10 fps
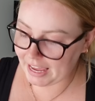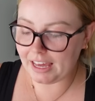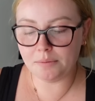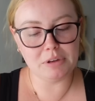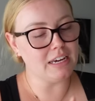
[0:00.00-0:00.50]

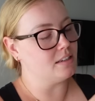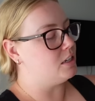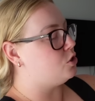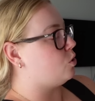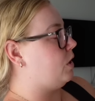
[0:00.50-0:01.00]
And because
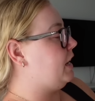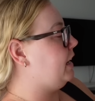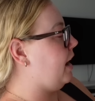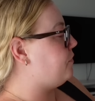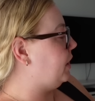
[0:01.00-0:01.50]
it's
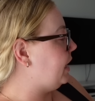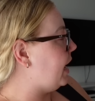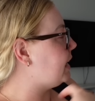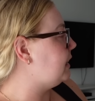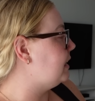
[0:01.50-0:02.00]
green, I feel like
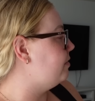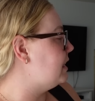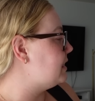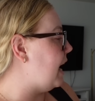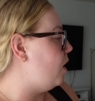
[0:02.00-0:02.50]
I could leave
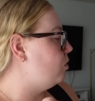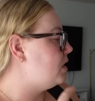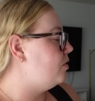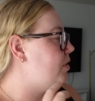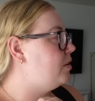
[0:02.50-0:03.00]
this
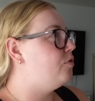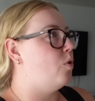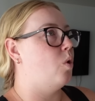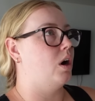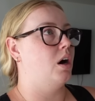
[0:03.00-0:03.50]
out even
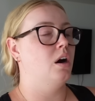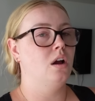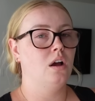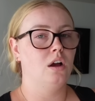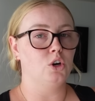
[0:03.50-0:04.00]

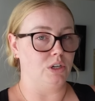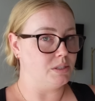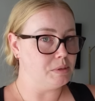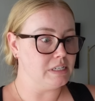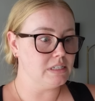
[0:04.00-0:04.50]
for
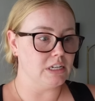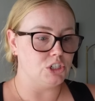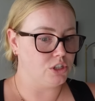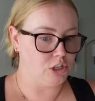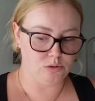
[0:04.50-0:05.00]
Christmas and
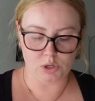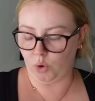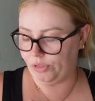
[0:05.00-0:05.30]
just use the whole